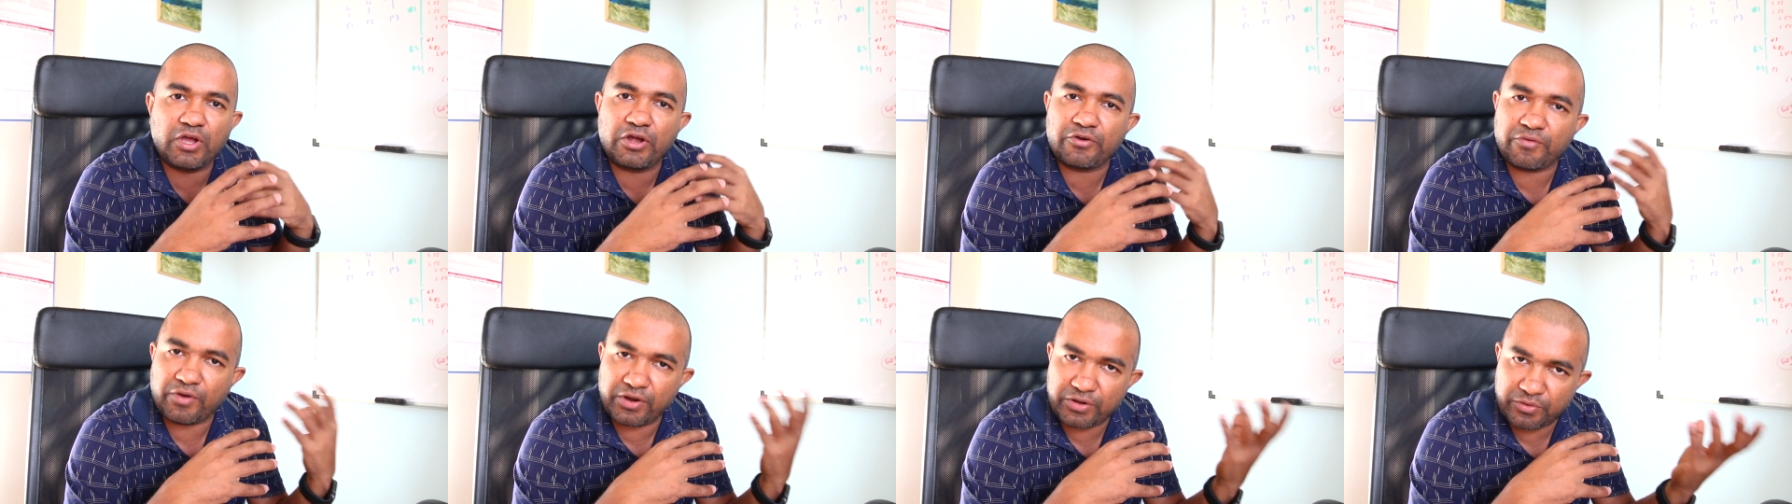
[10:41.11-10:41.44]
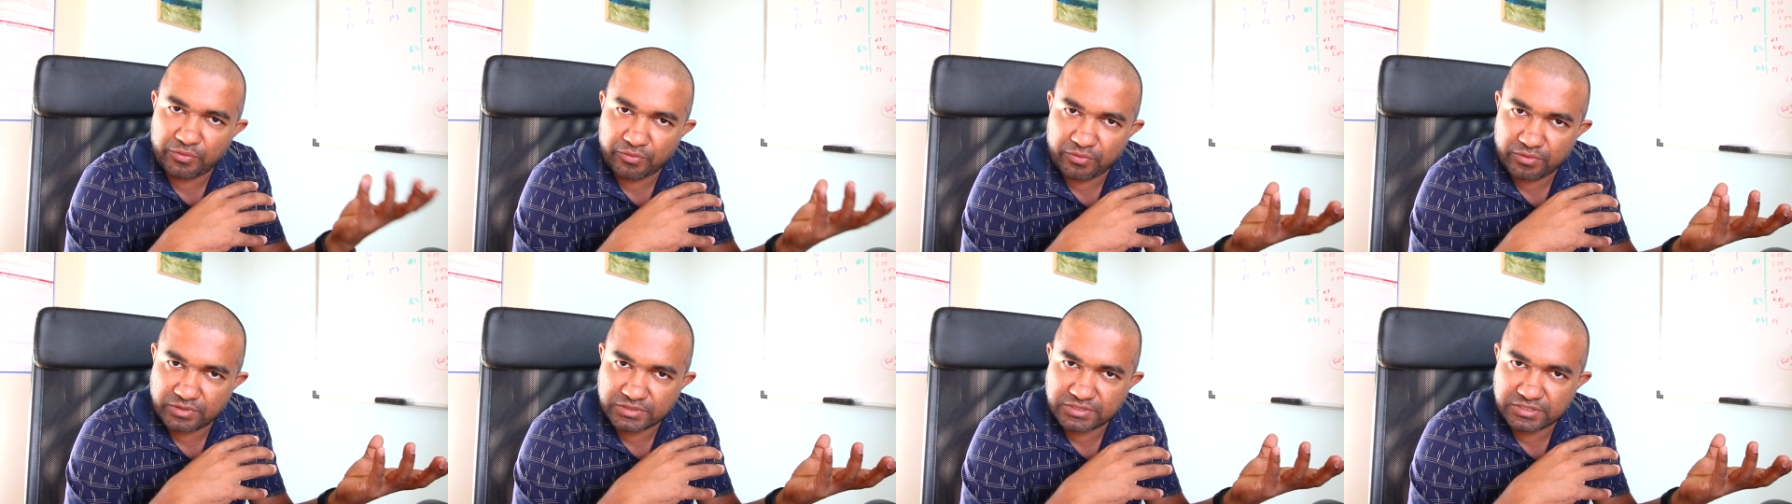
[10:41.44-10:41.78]
are trying
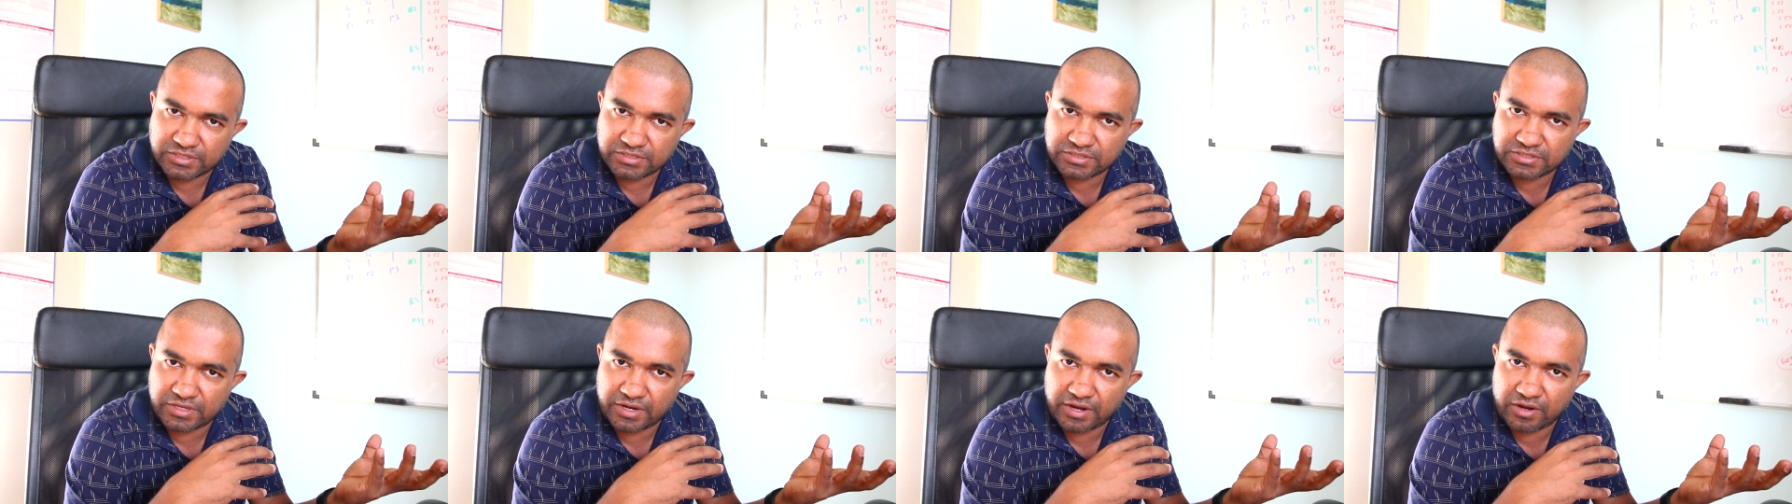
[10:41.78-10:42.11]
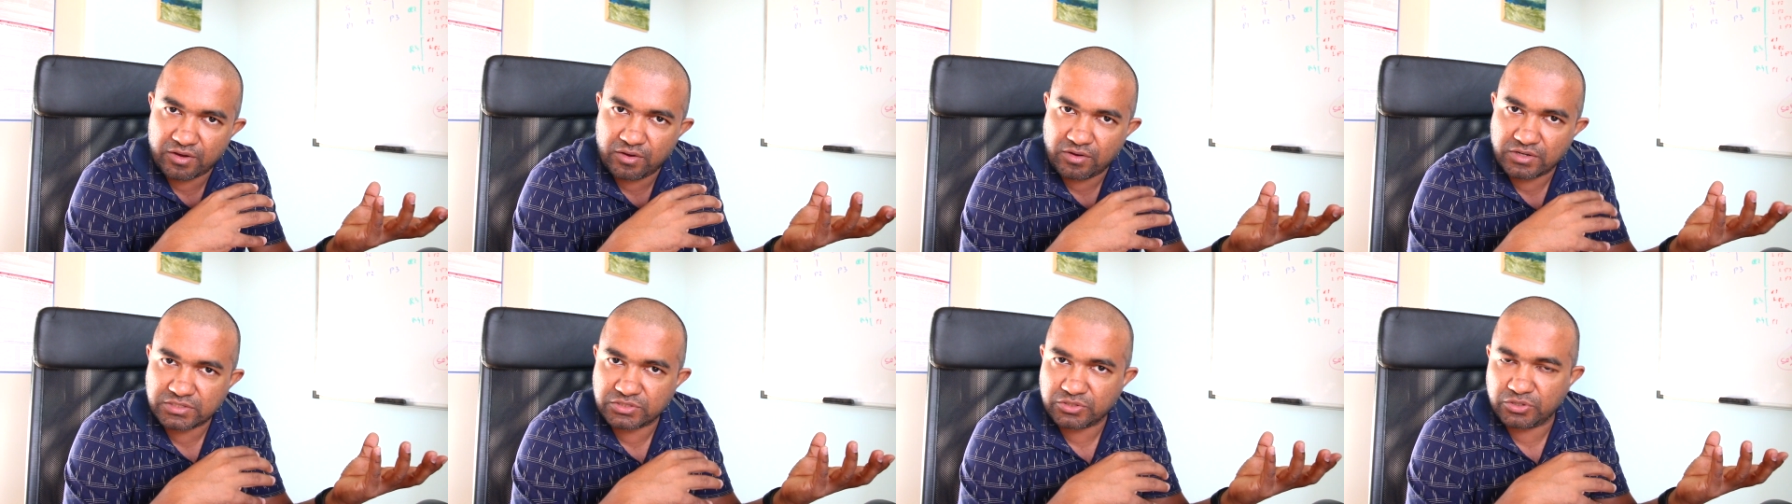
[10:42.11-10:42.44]
to search a
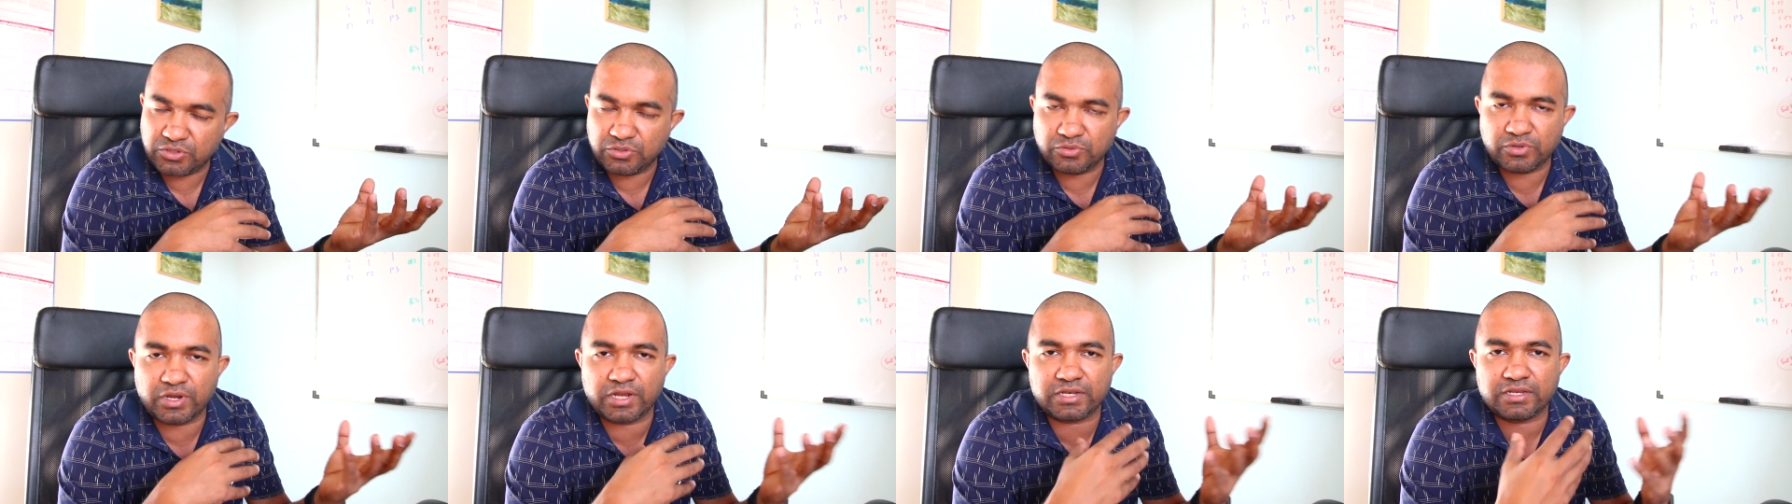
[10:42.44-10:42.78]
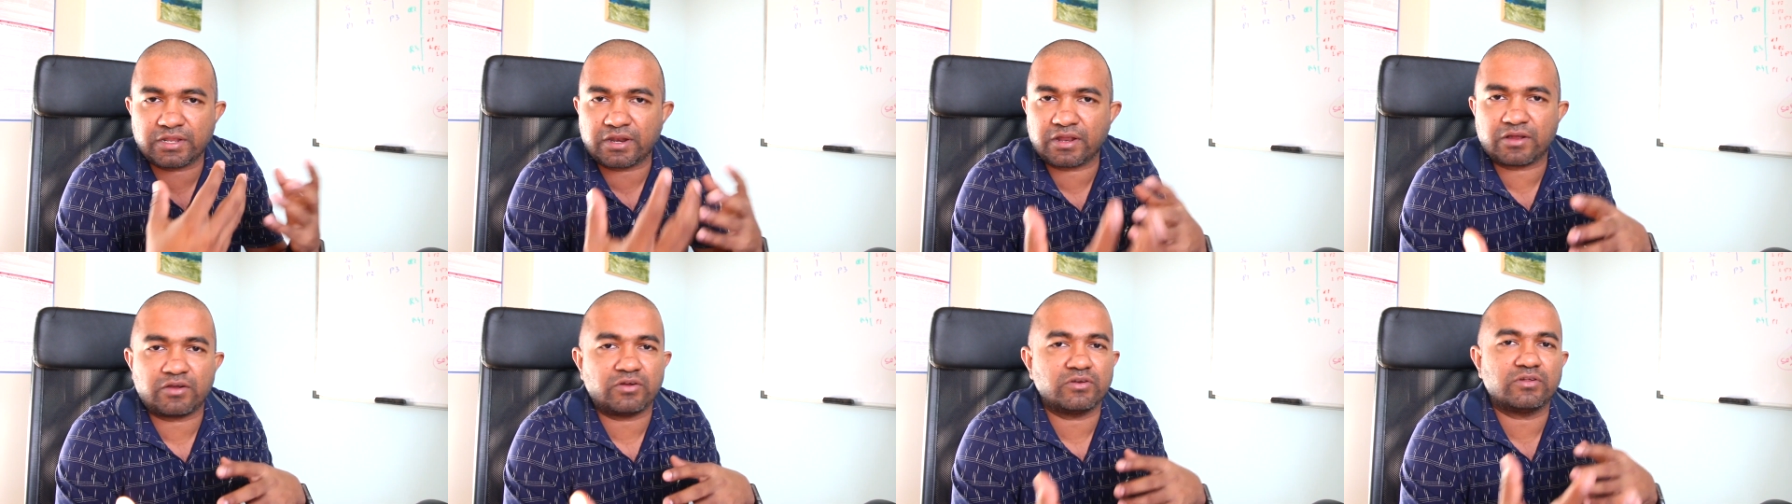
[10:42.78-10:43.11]
record so you get
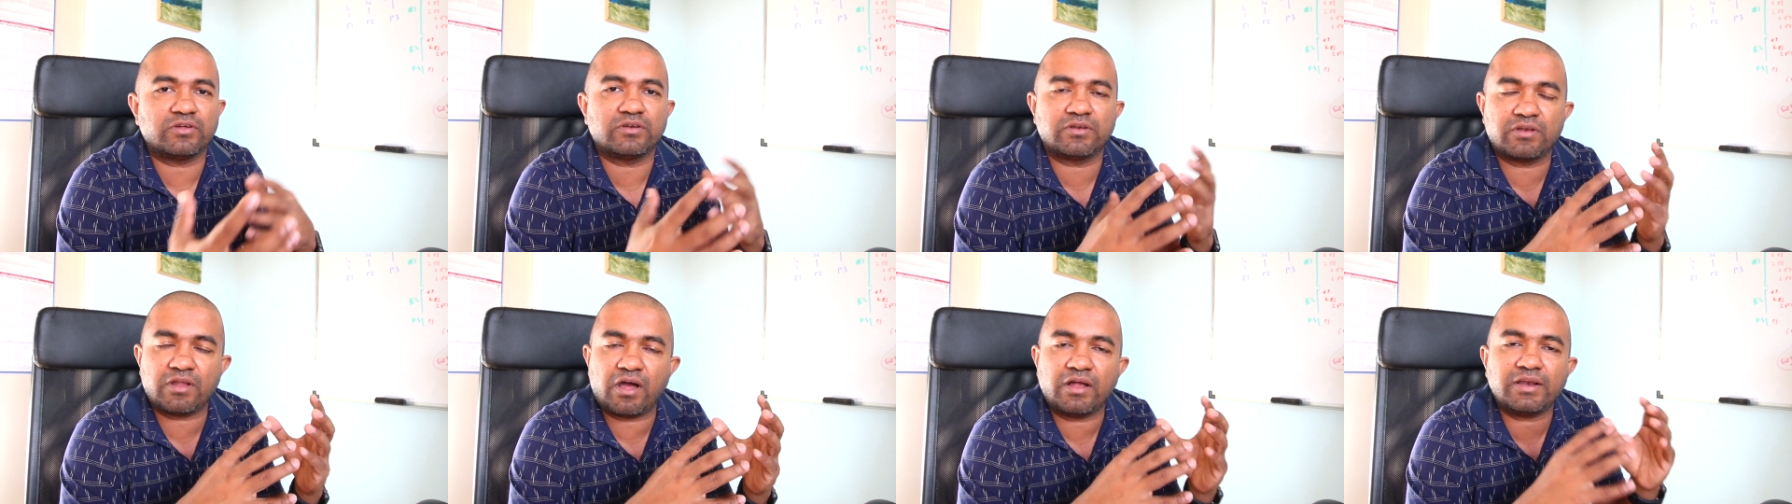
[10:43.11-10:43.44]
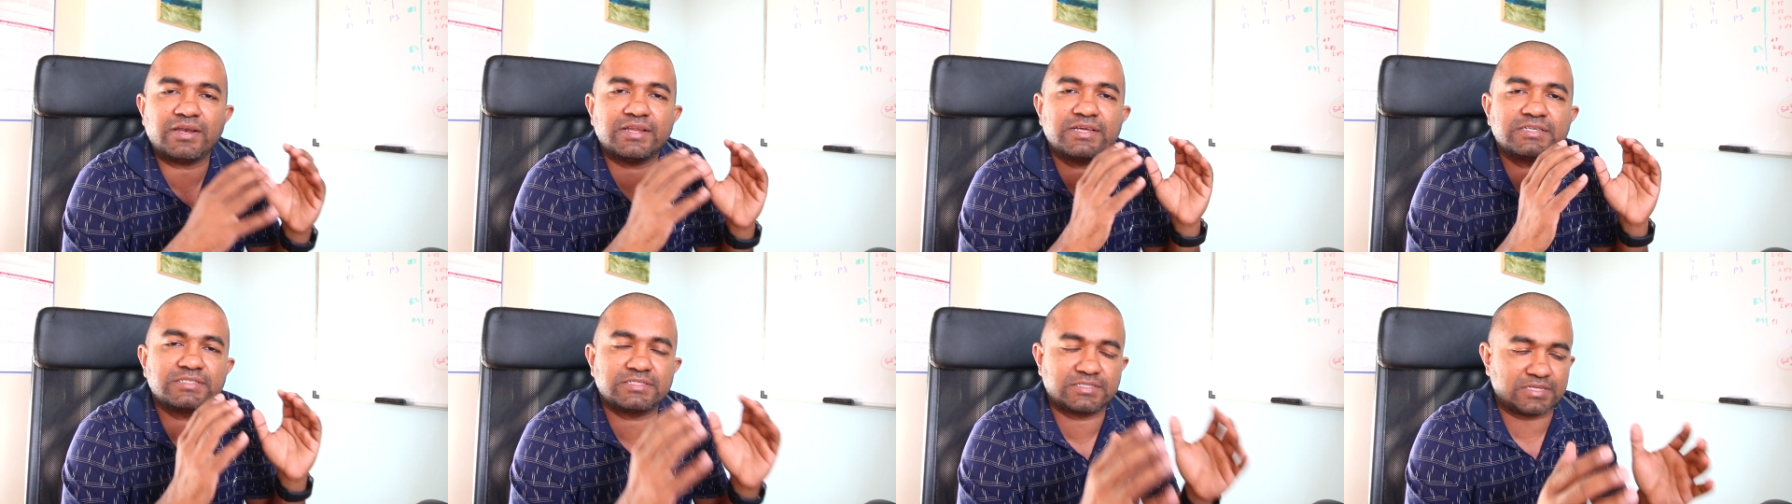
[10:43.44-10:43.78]
a record or
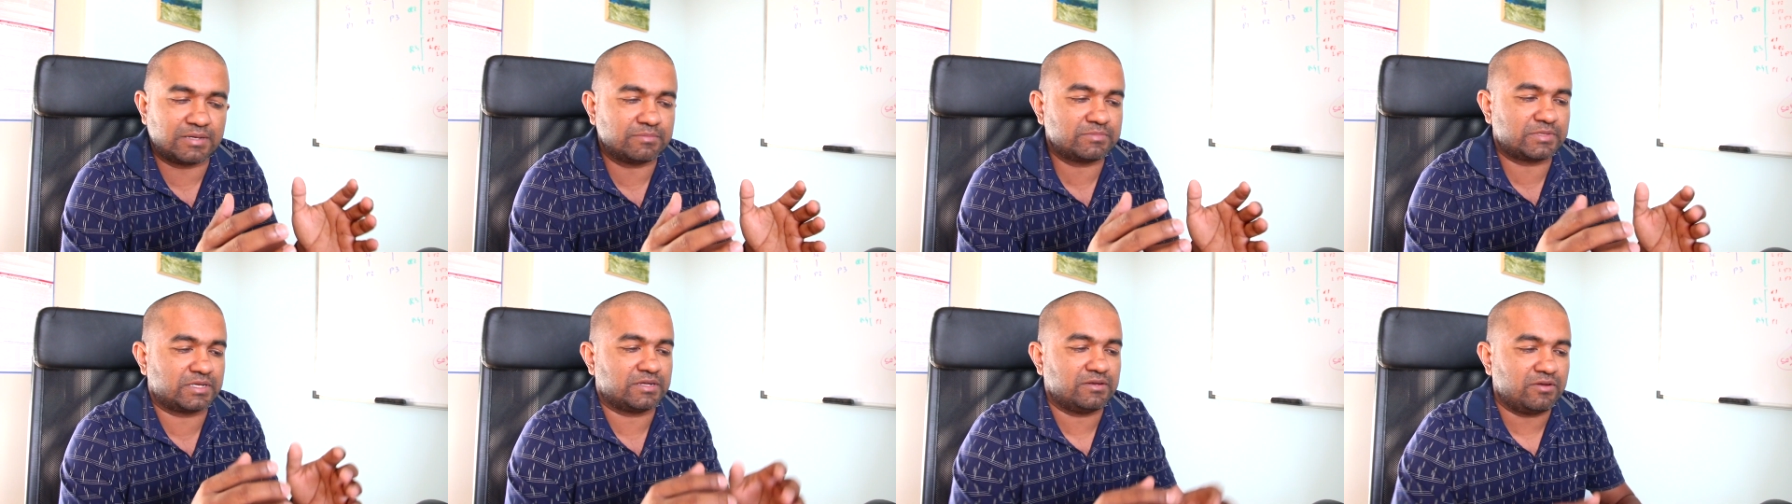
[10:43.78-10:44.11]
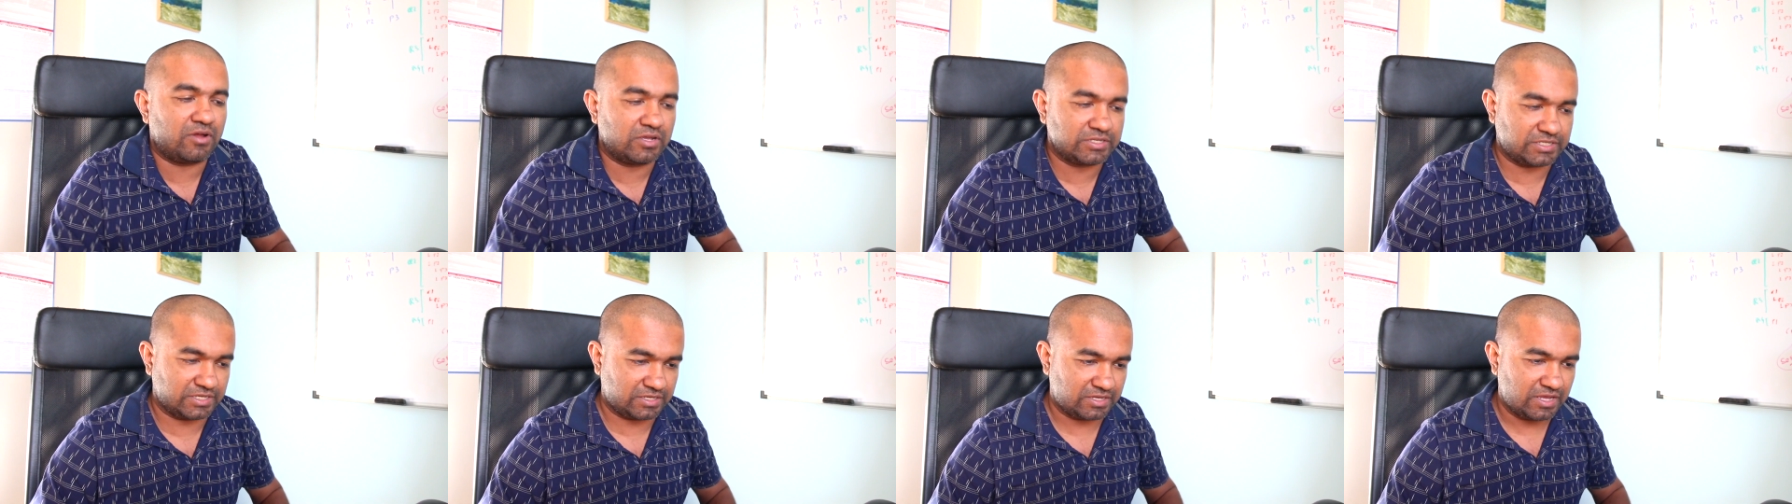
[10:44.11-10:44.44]
not is something
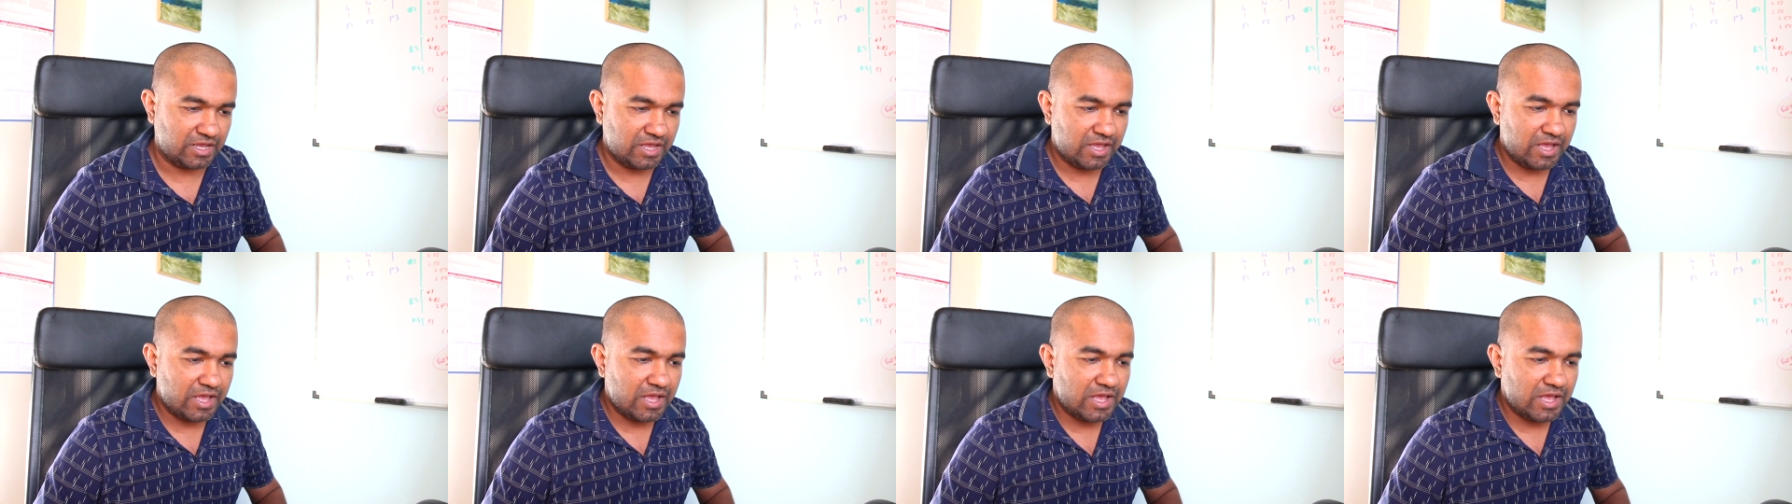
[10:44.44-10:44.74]
logic